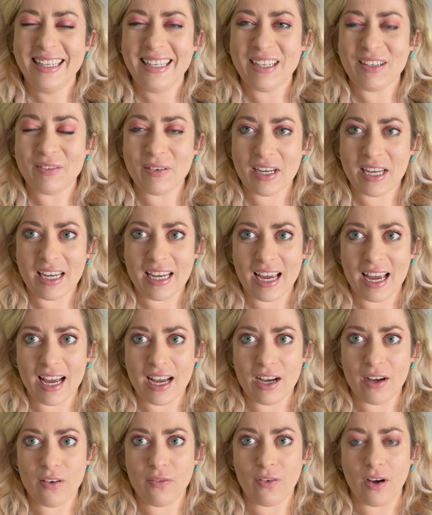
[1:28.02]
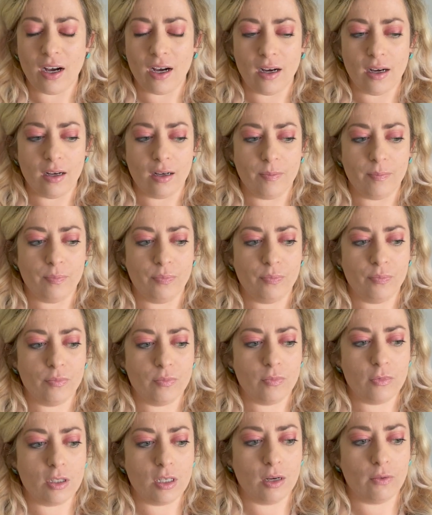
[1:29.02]
We have um,
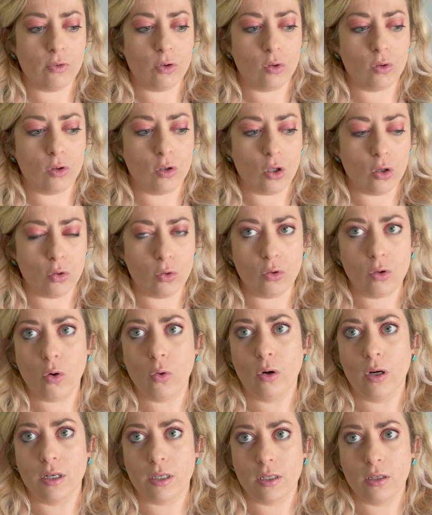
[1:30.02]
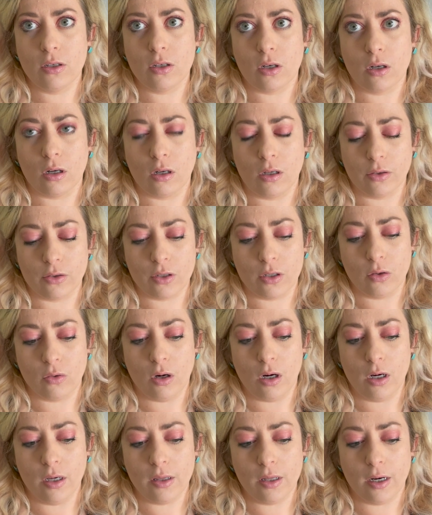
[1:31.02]
several little courses are all still
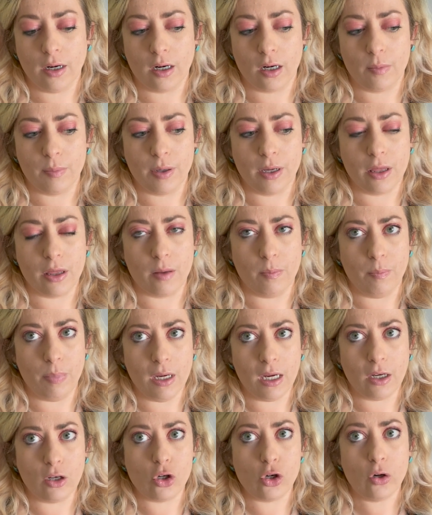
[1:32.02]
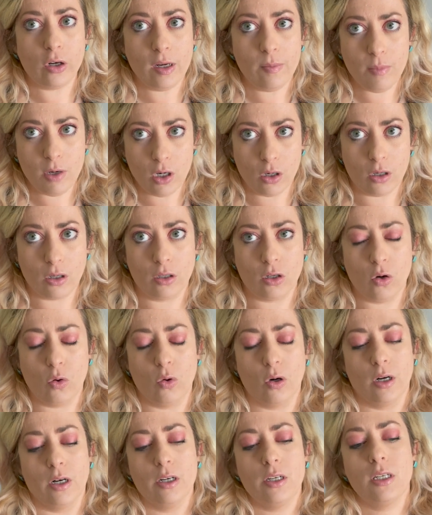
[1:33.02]
on there, but the big dream yarn
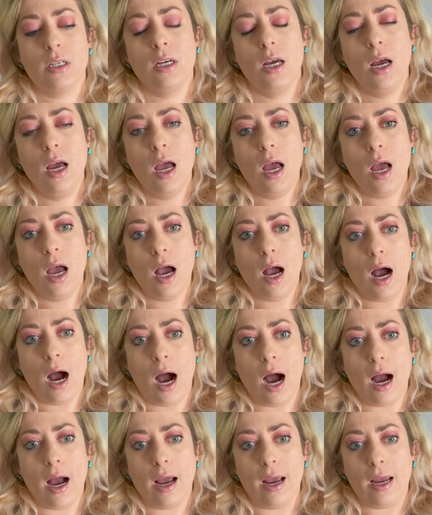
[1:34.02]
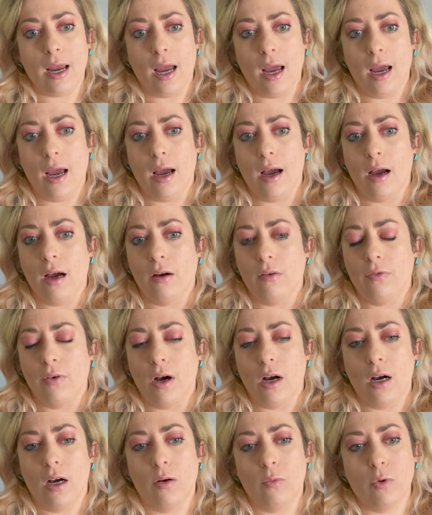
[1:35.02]
course I have,
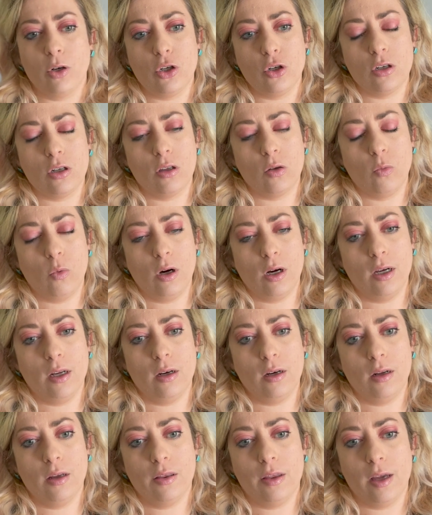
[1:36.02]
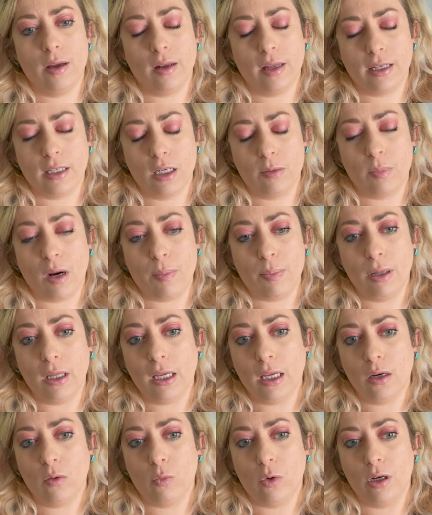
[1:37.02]
uh, which is the one that, like I said, my
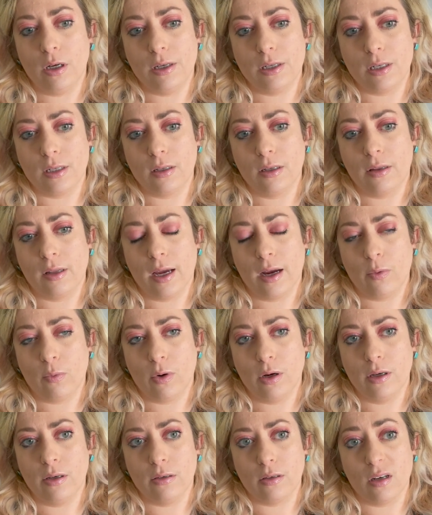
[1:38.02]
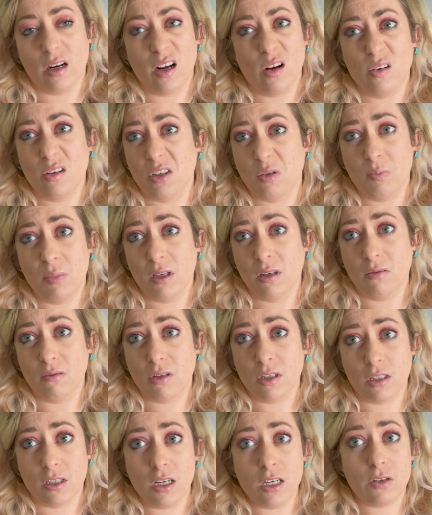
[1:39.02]
plan was that that was, and how it's been
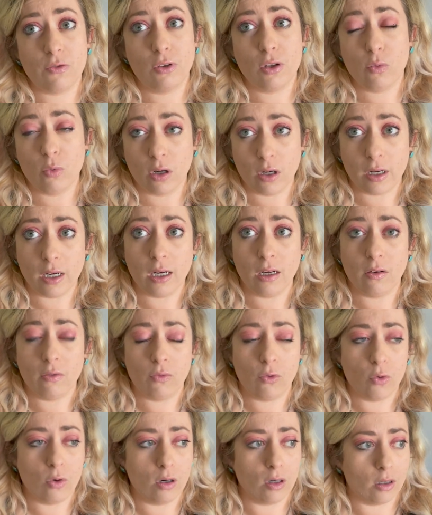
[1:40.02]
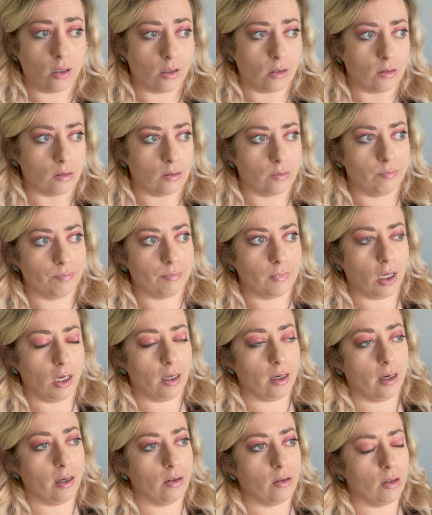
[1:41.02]
successfully working for,
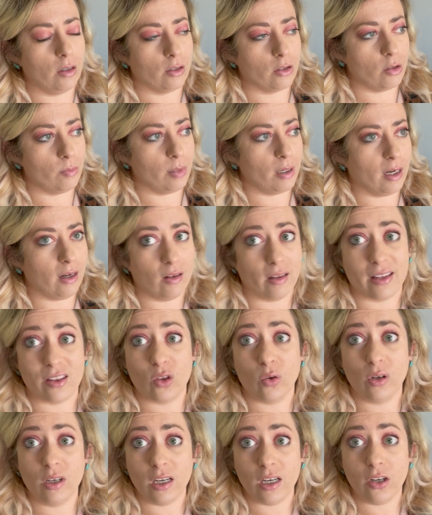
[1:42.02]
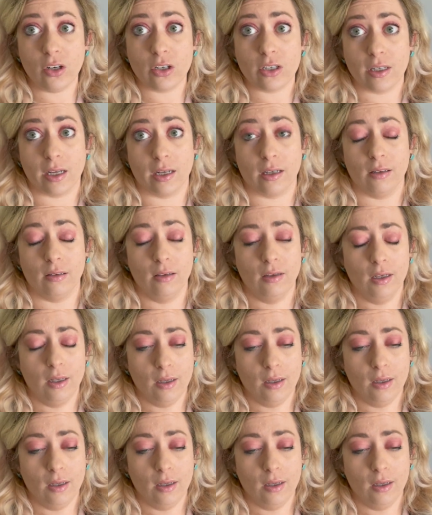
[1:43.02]
God, how long's it been out? Like three years now.